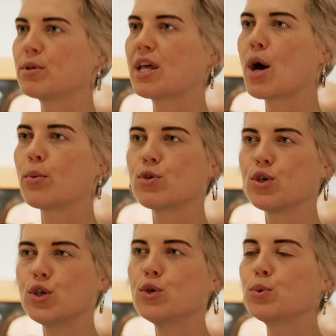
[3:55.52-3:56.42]
but how would
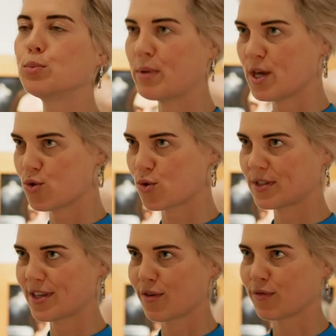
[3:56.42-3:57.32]
you paint
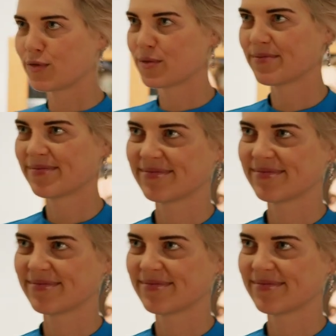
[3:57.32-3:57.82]
yourself?